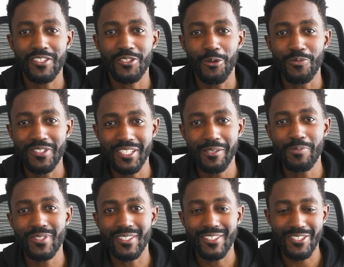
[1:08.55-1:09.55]
some
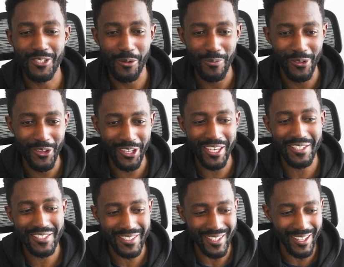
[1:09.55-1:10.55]
tips, some
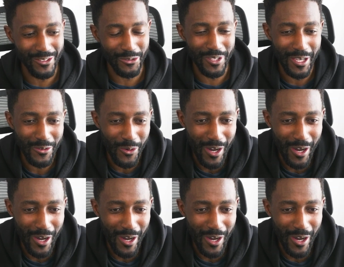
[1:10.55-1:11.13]
nuggets. And today we